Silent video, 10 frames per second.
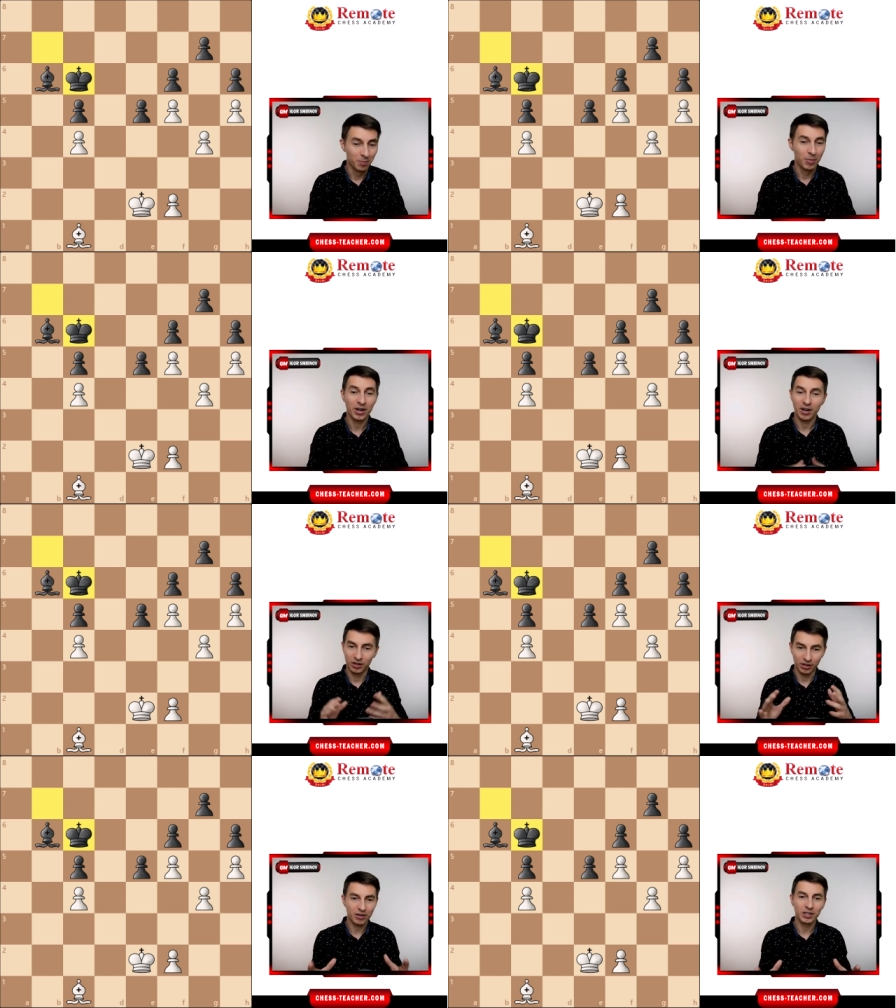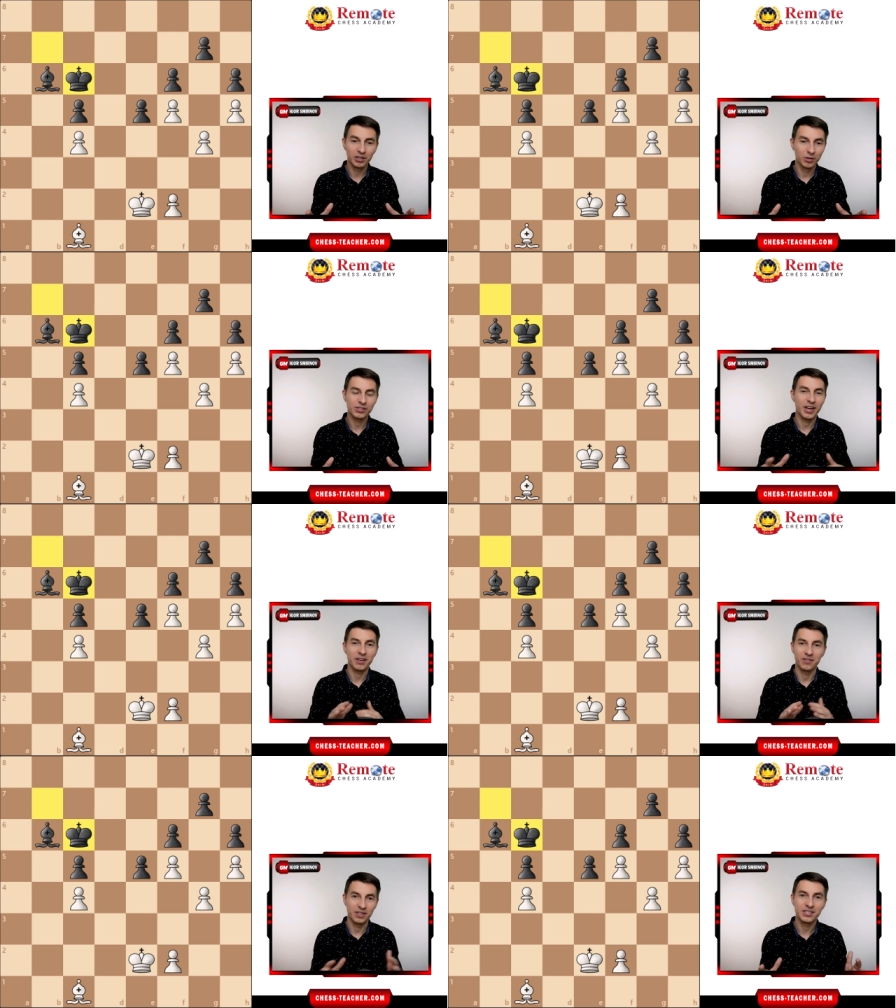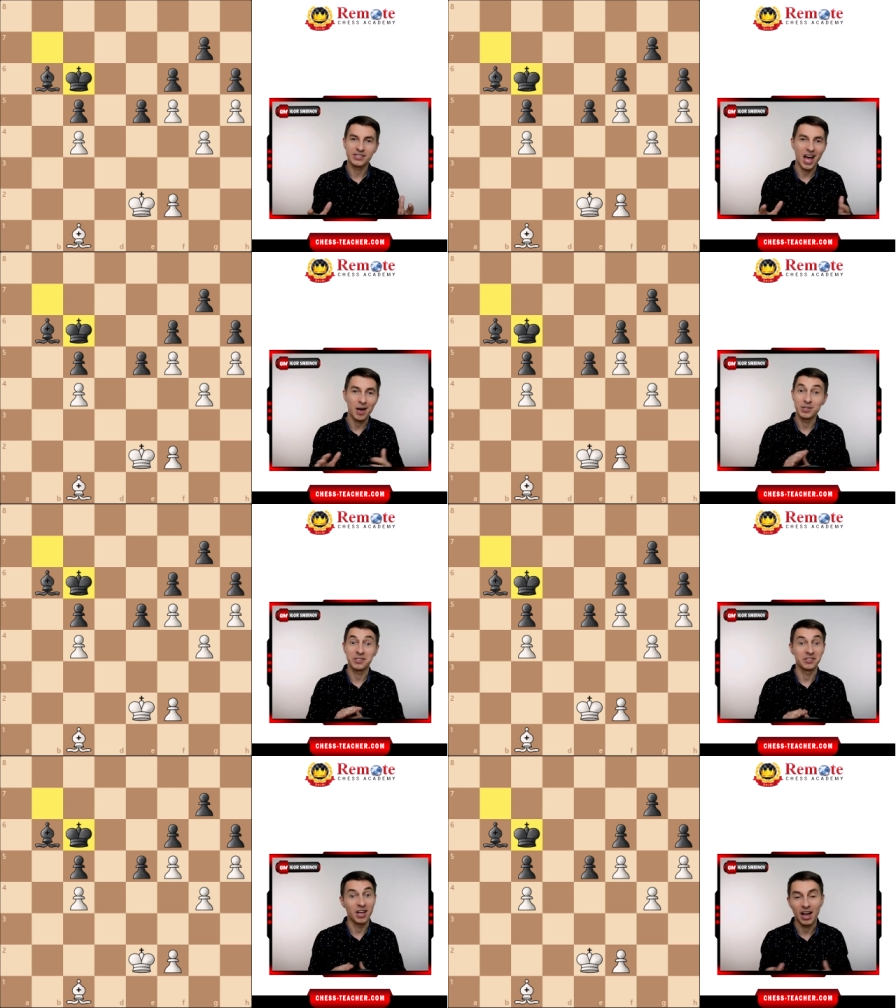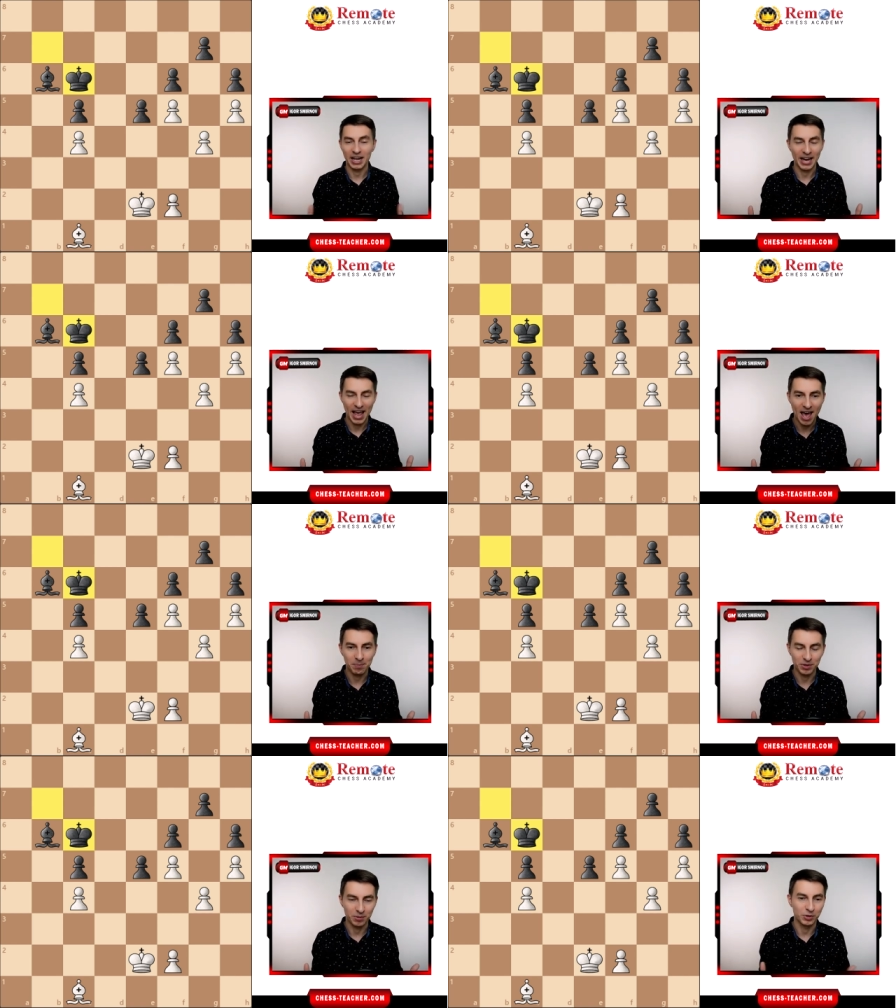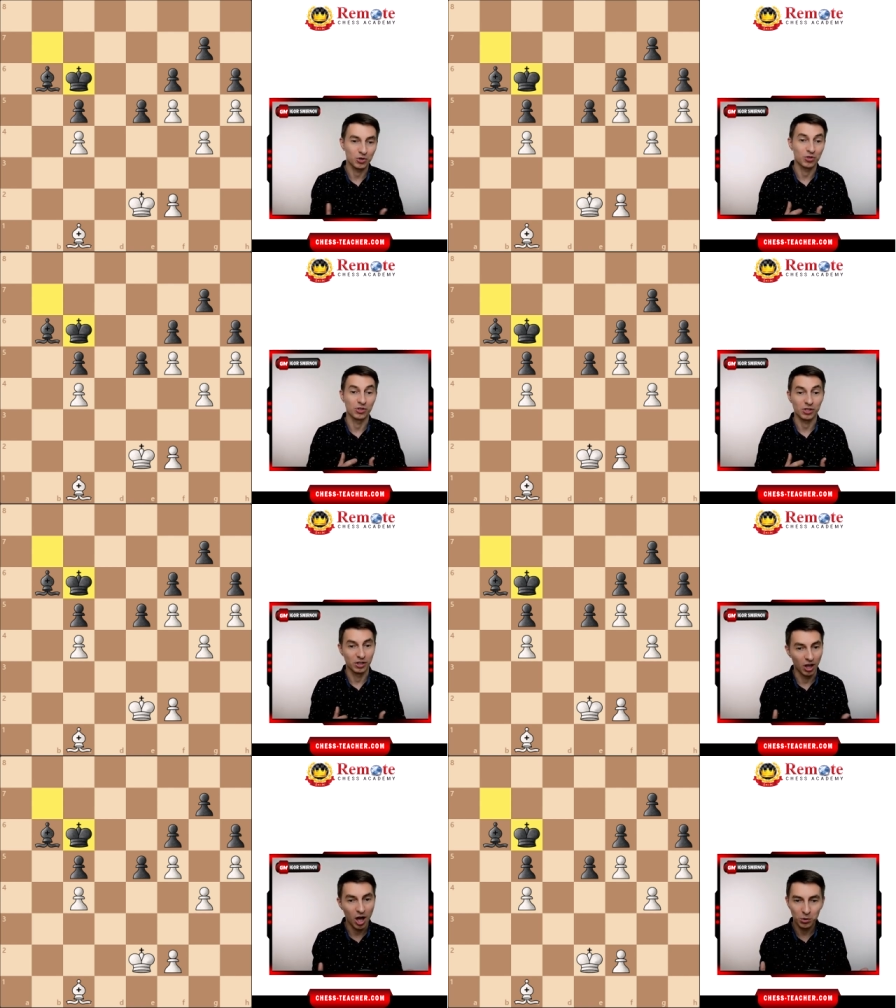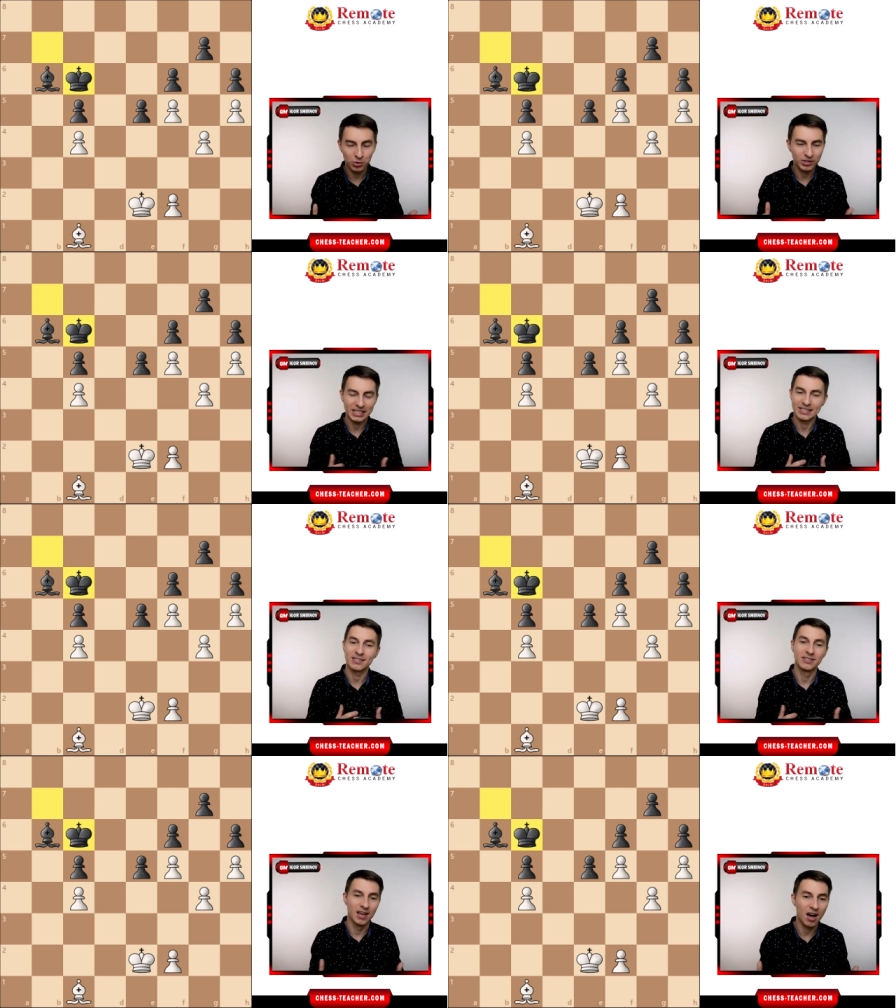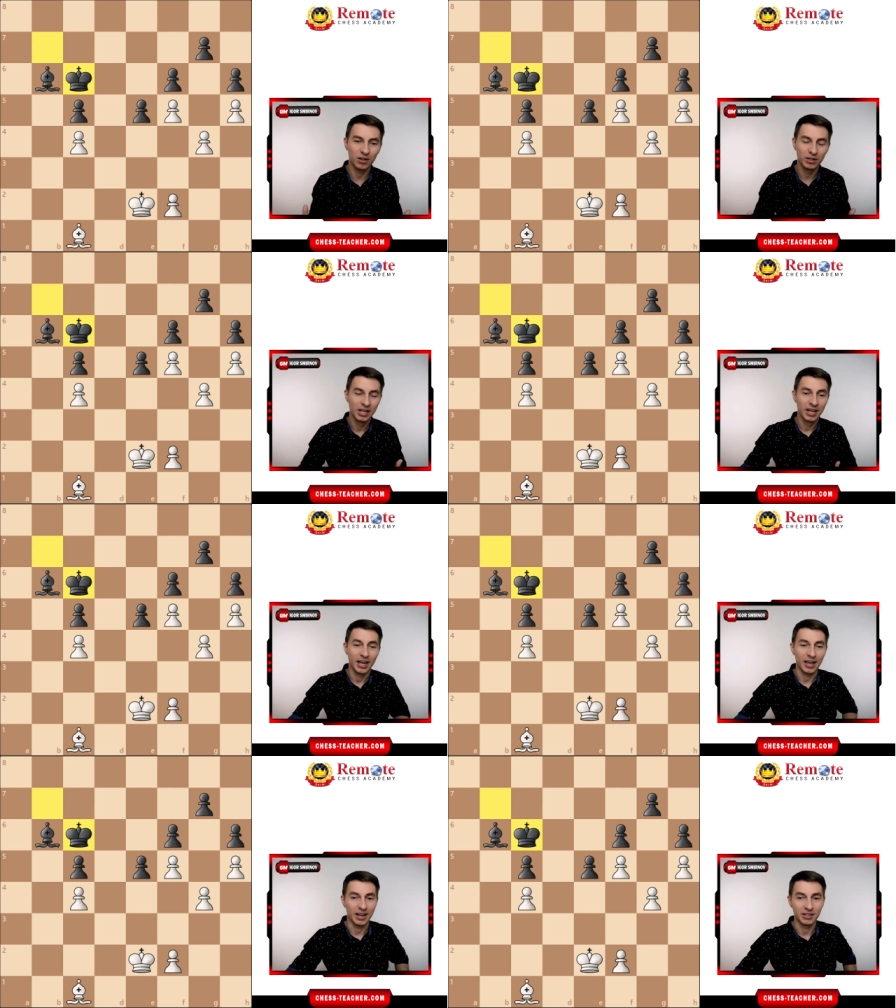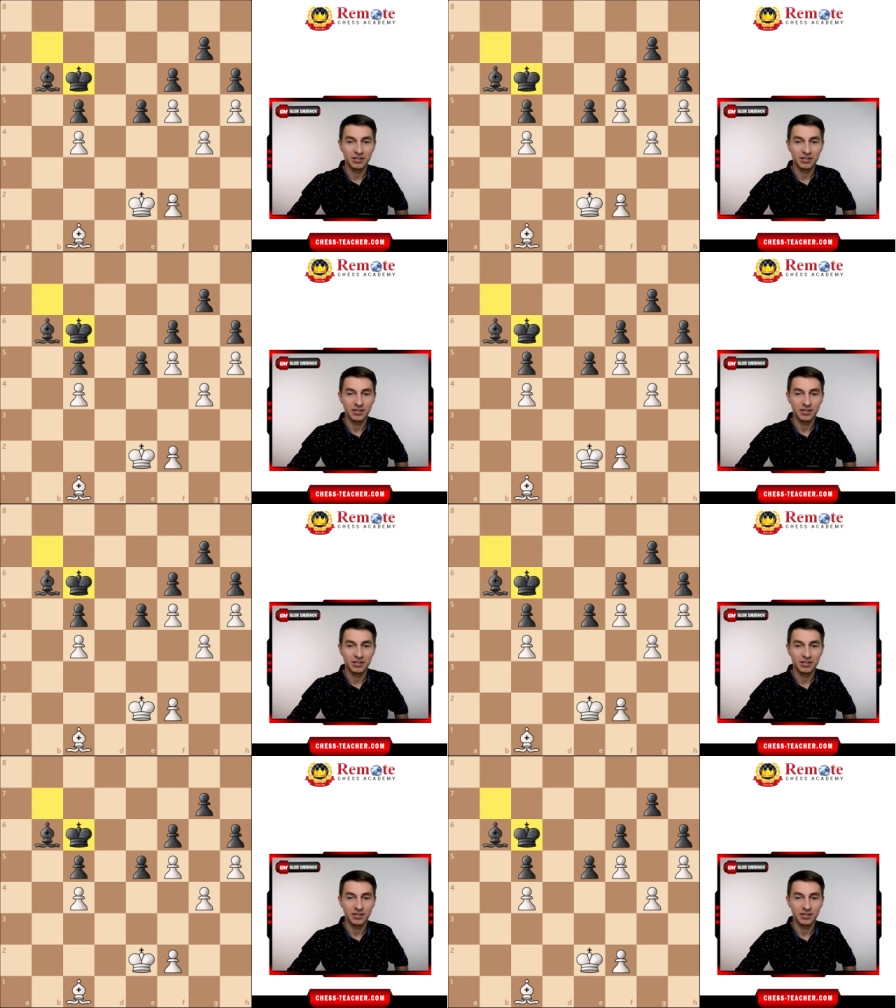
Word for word: But it clearly looks like this time it's not gonna happen. The position is closed, it's dull, and